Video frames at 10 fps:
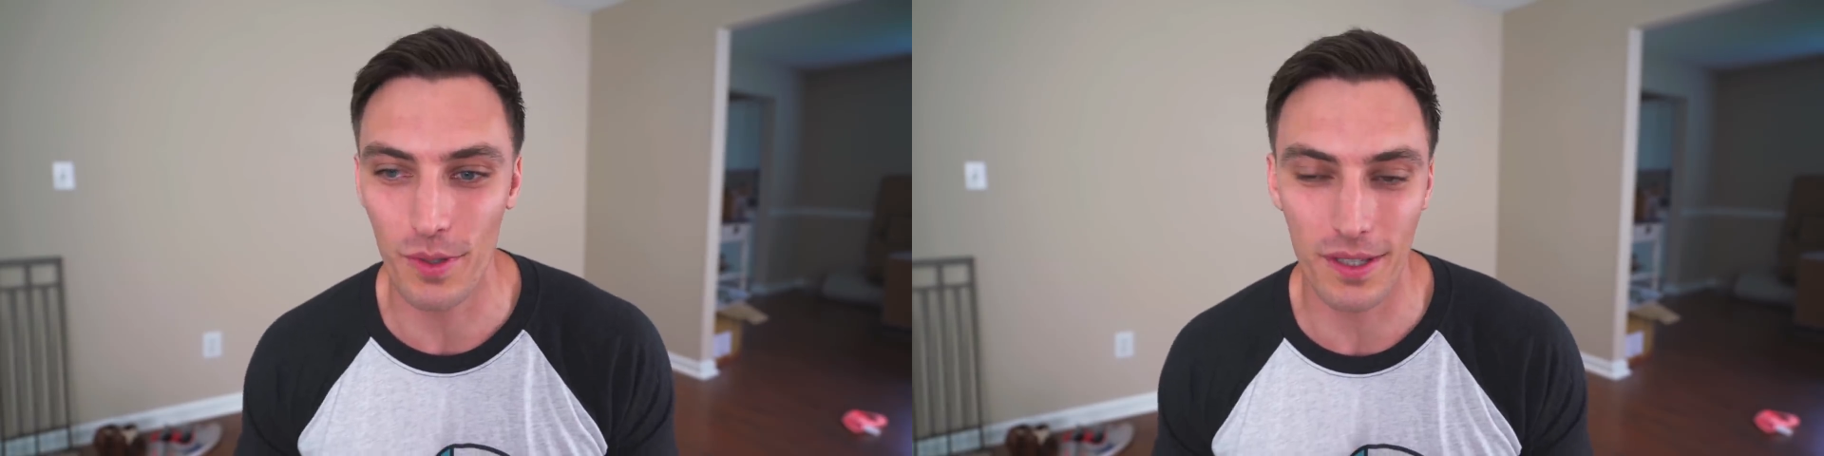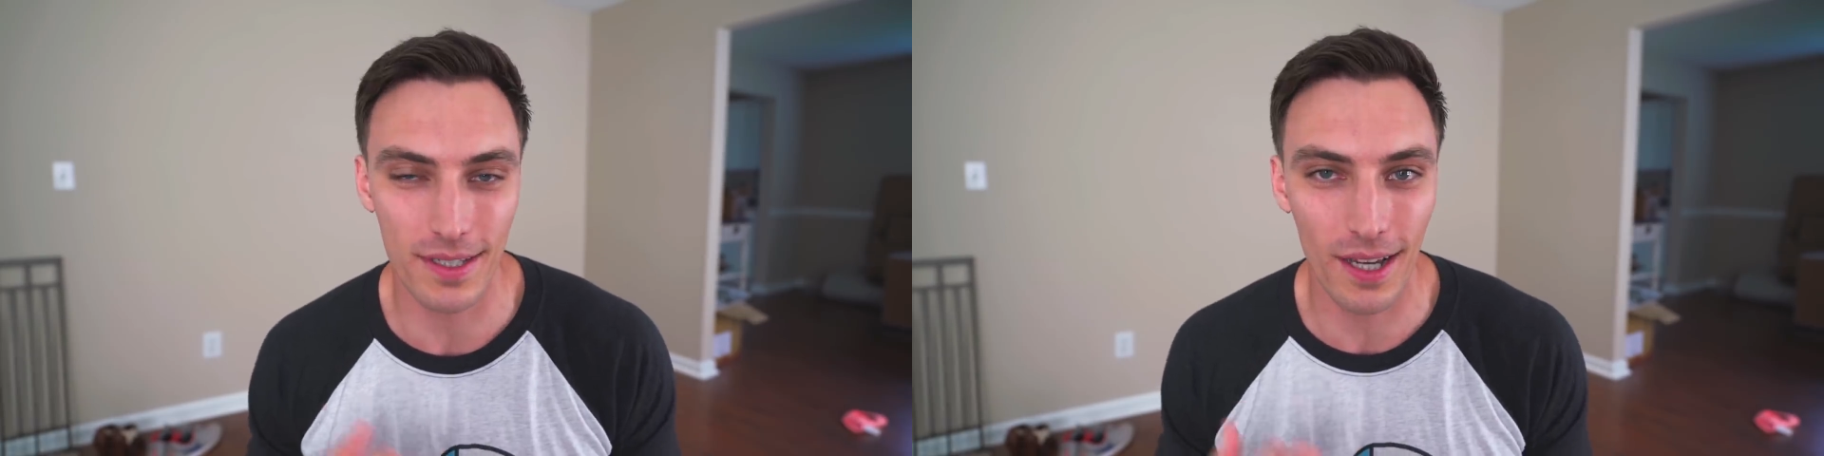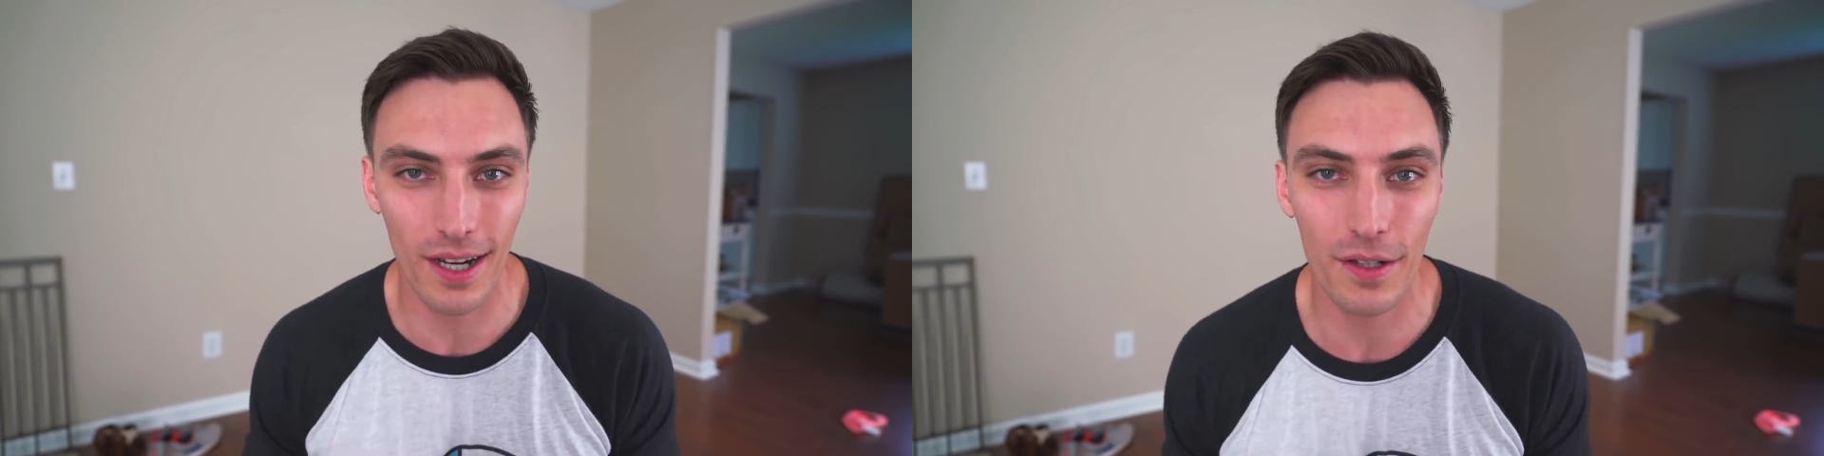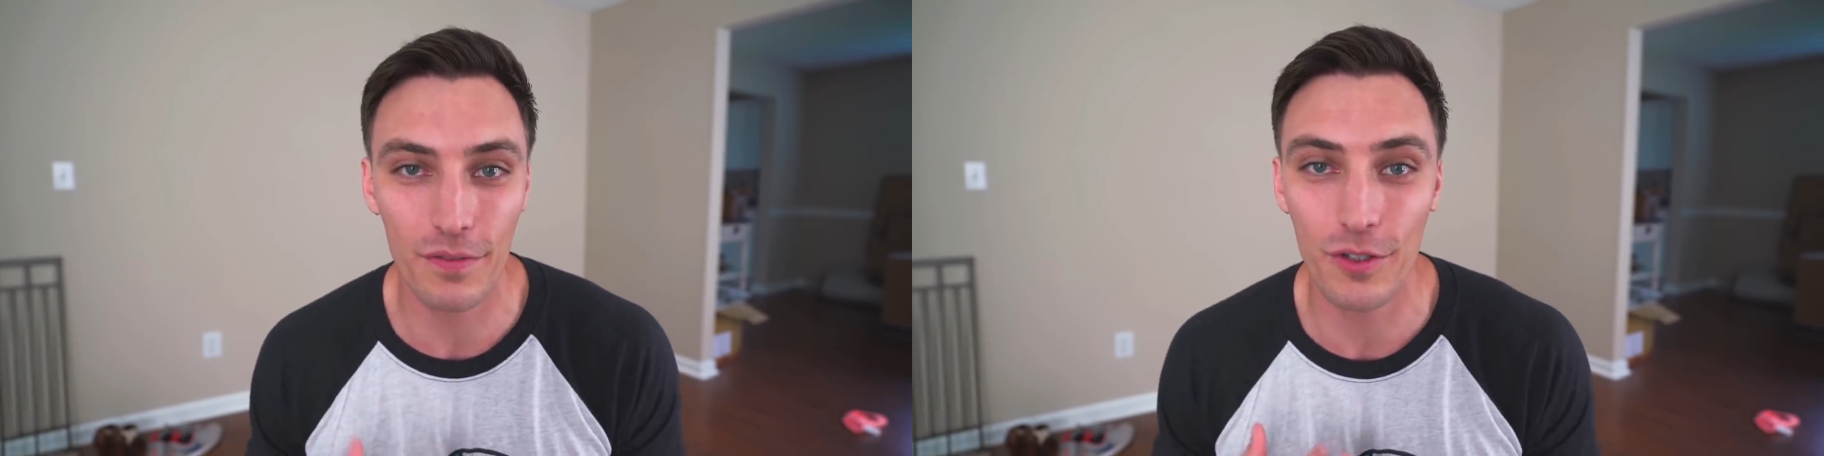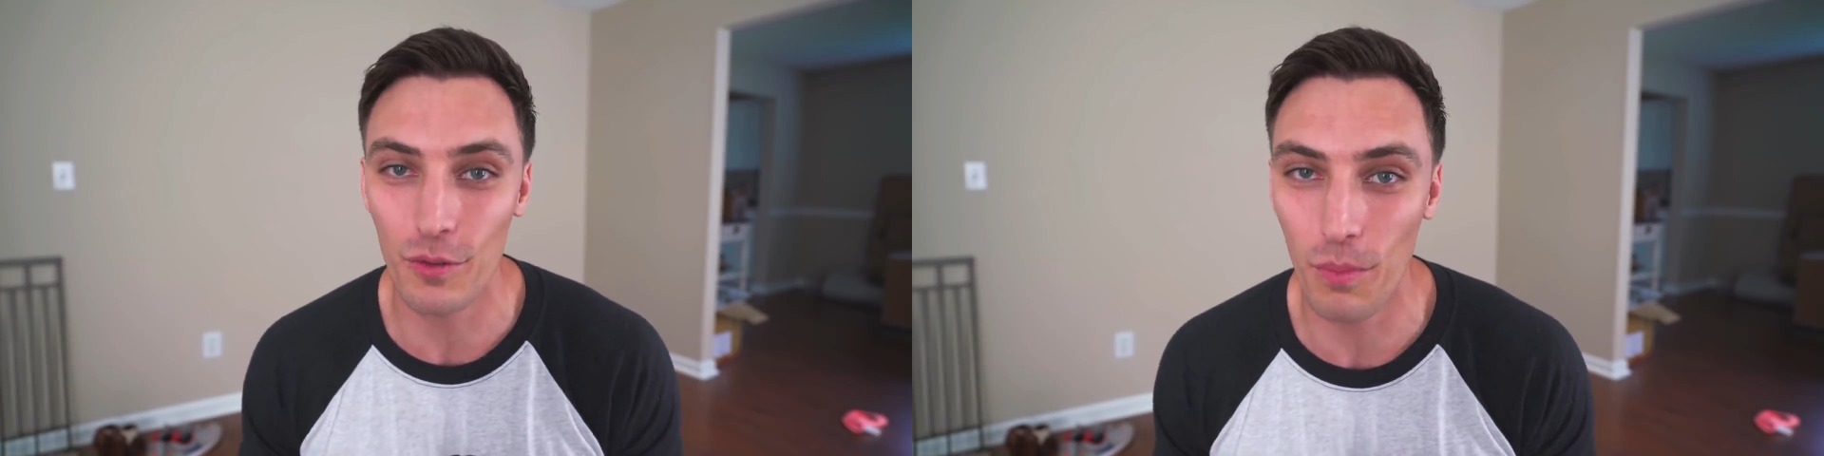with a ton
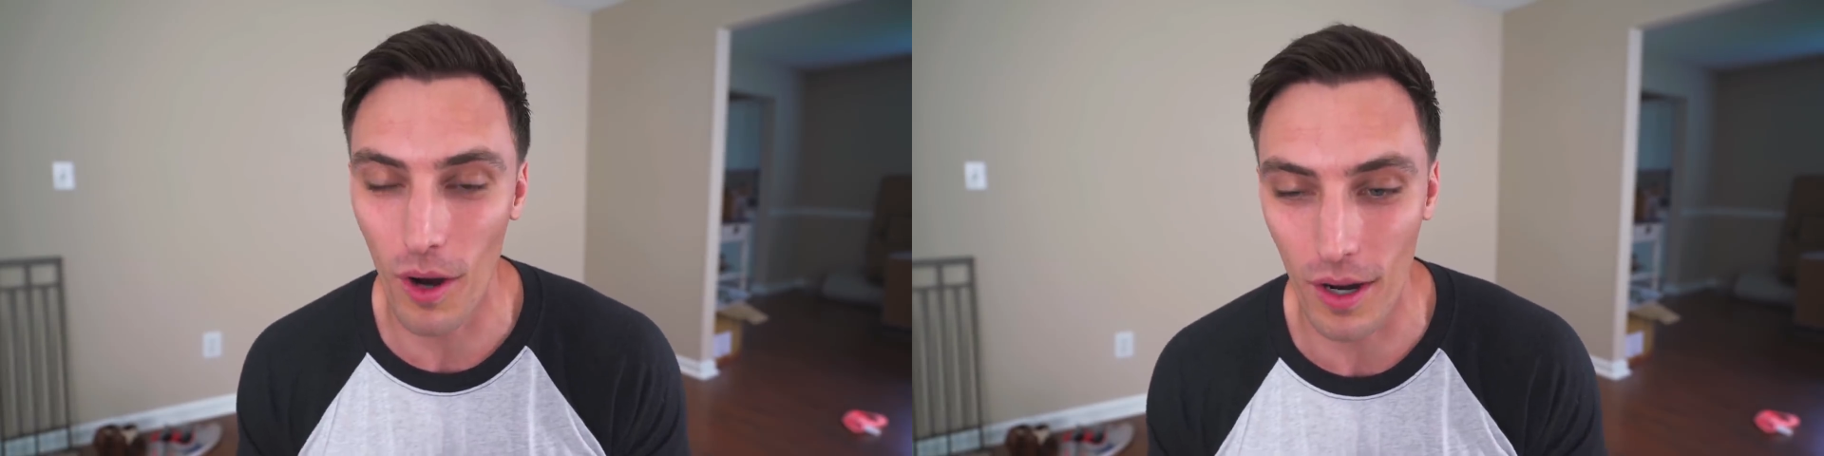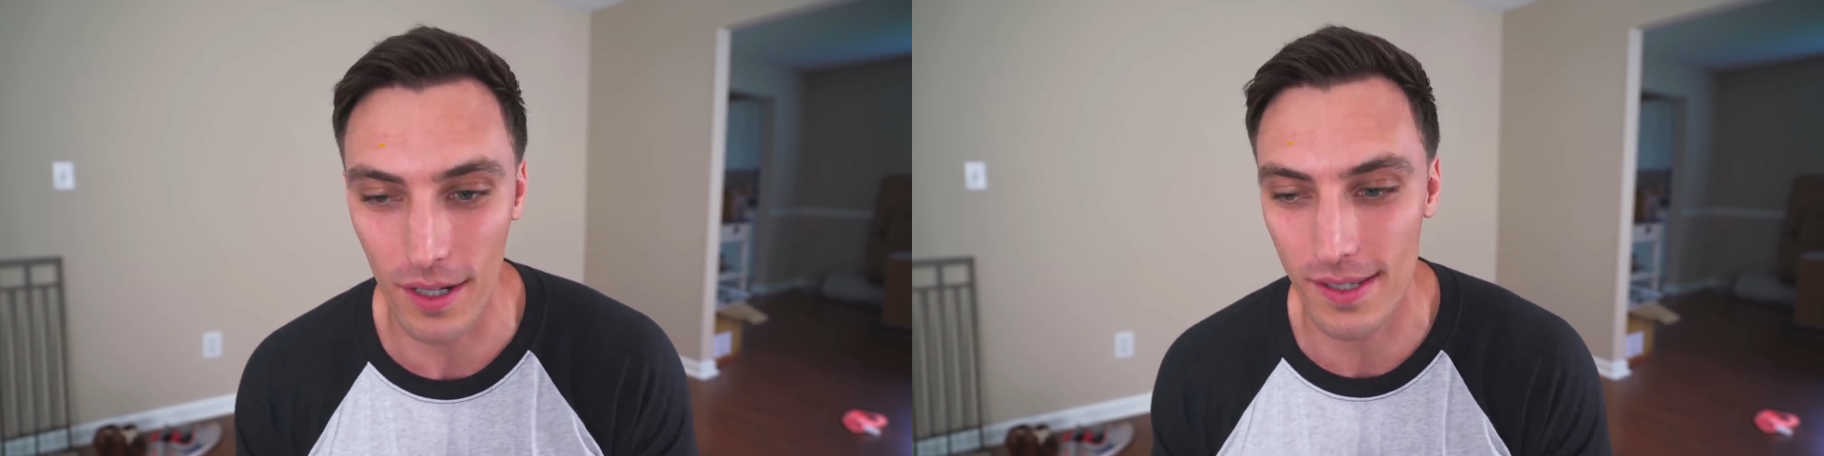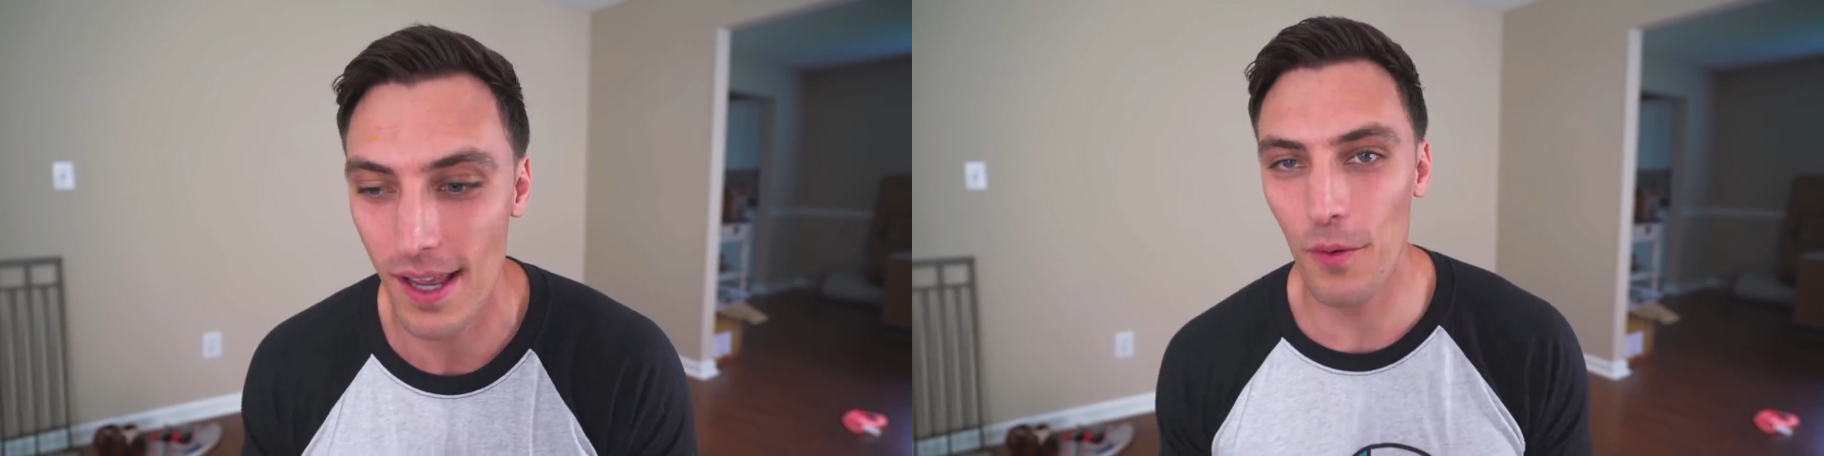of new parts.